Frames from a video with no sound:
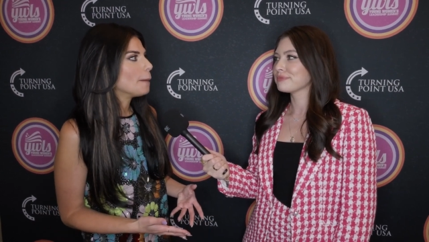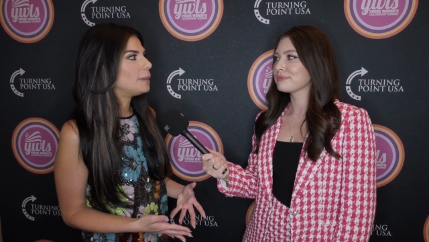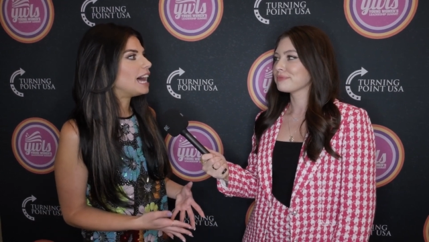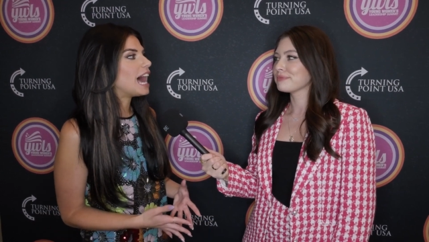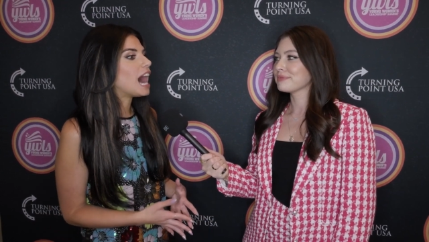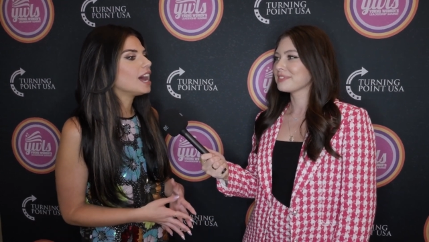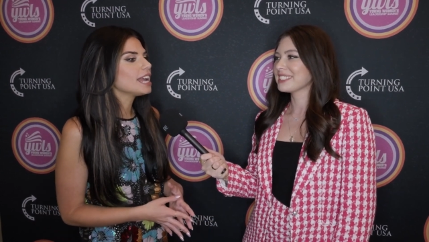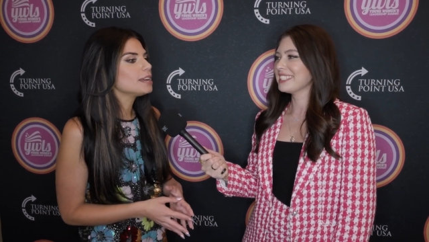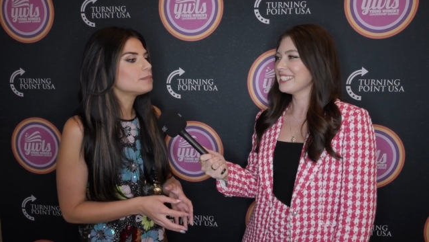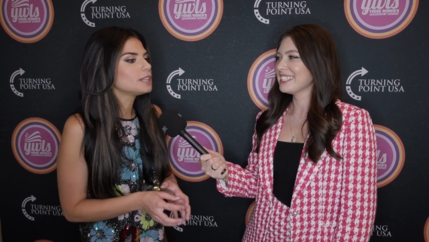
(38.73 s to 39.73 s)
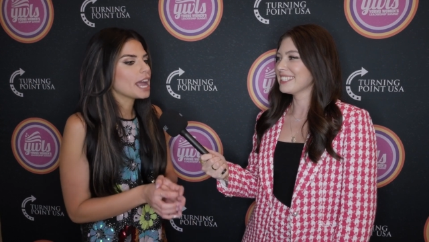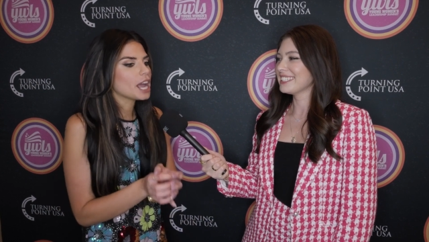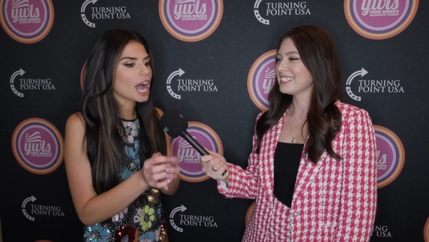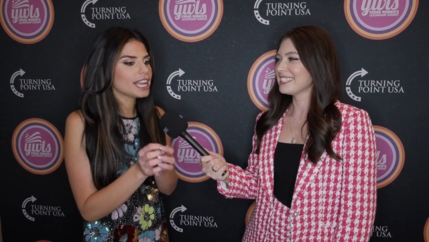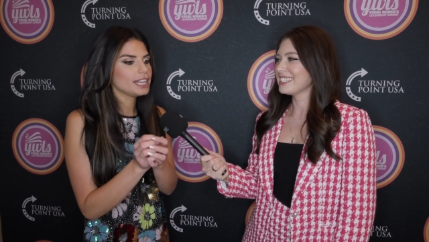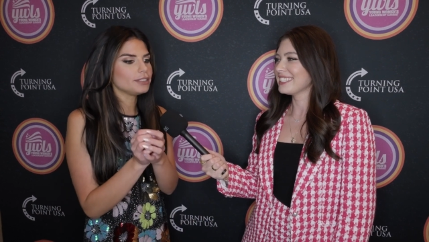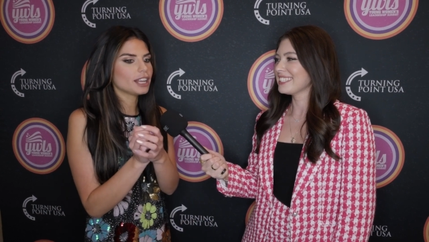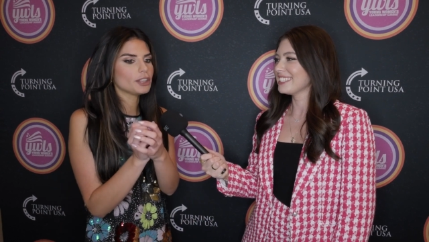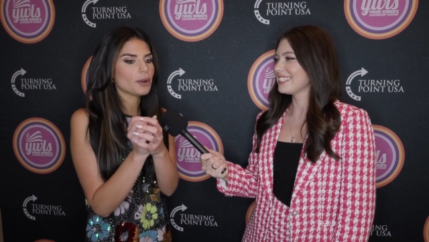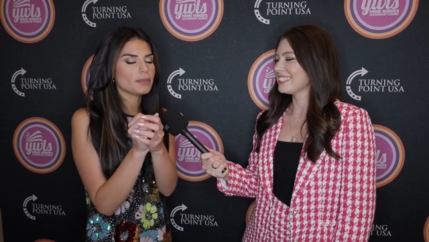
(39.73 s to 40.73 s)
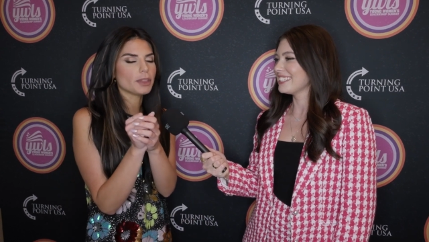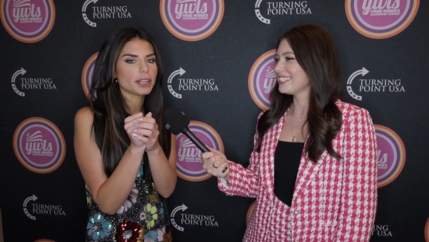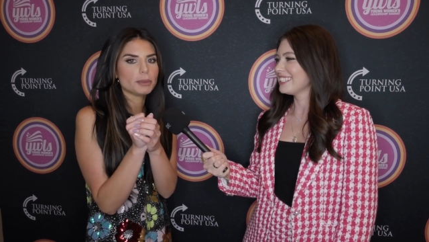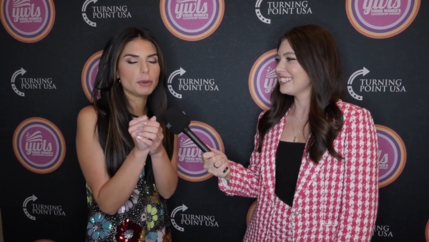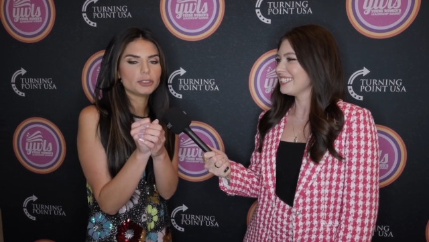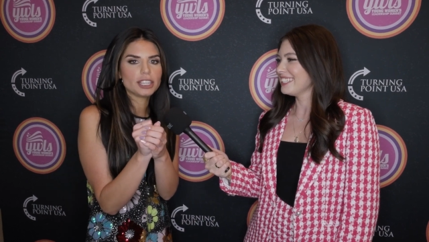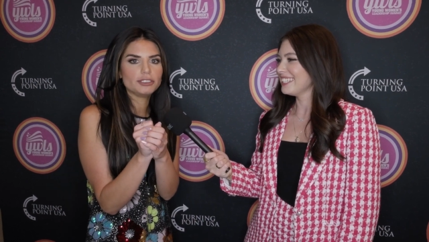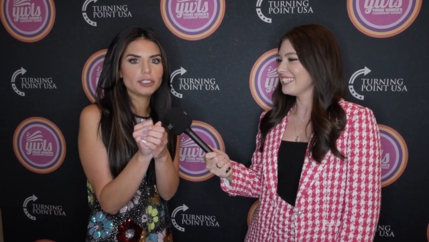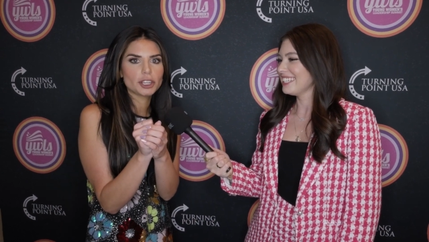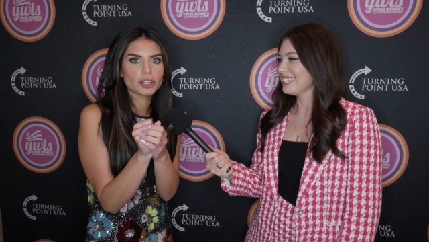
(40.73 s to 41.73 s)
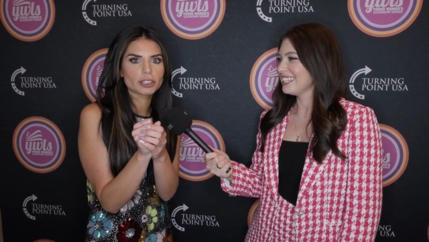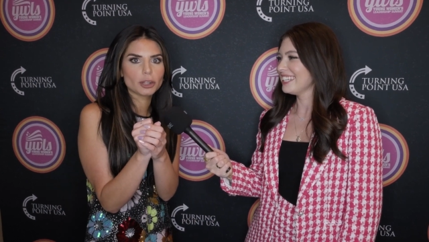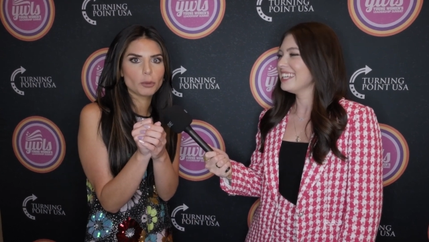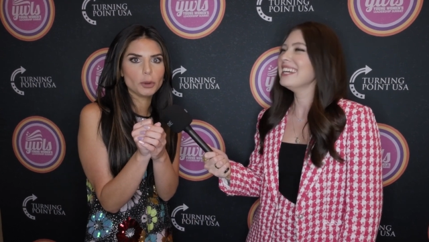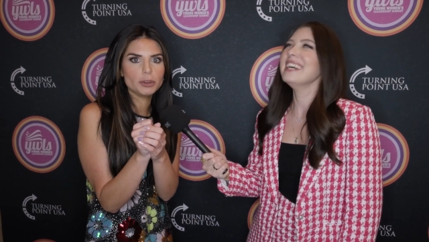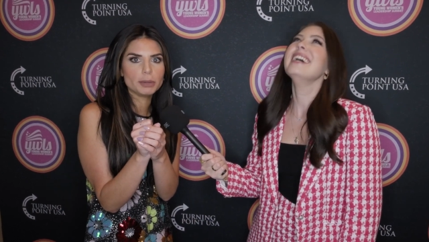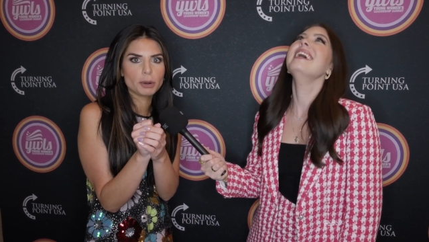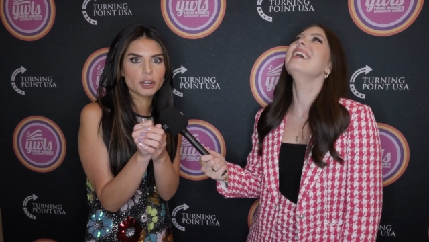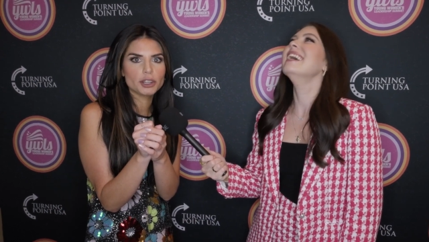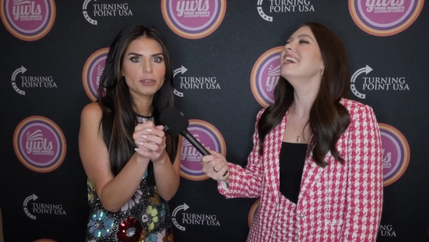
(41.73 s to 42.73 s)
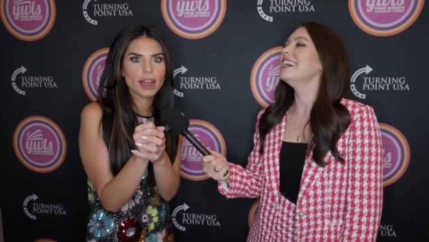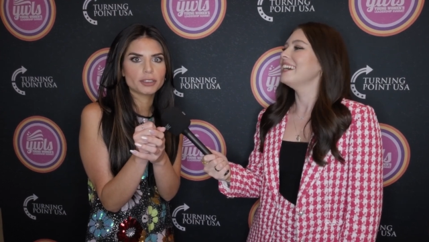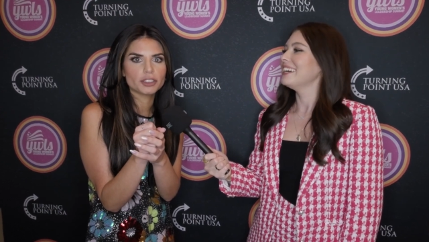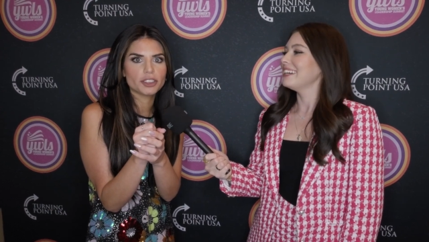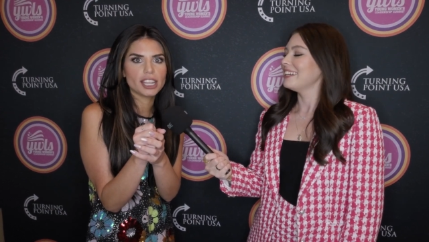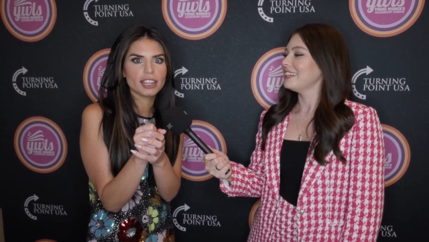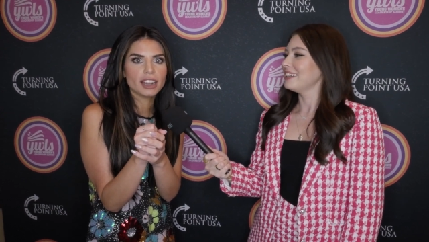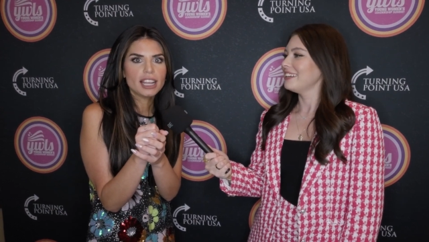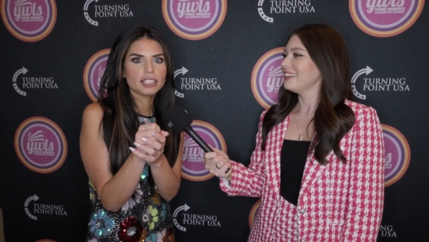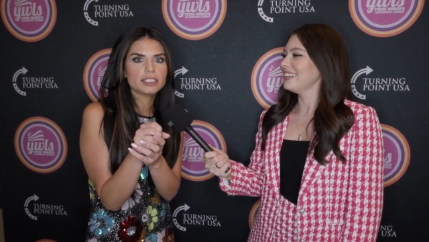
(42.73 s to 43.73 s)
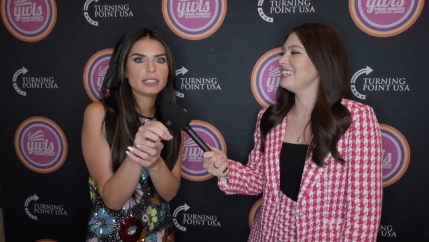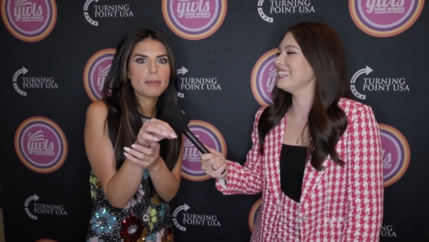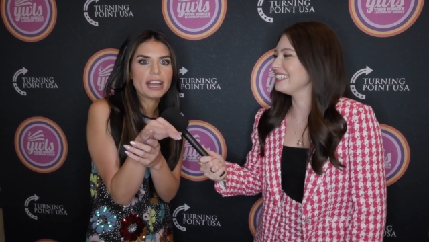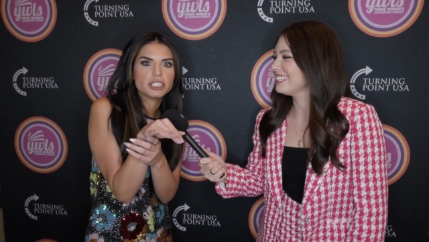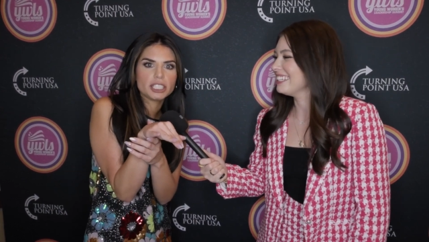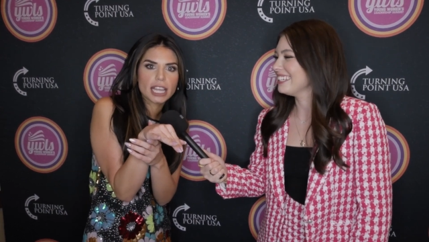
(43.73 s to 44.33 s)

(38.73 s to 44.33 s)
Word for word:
Speaker 1: But I am like, I can't even tell you, I'm like the most insecure little wounded bird you've ever seen. Like, just imagine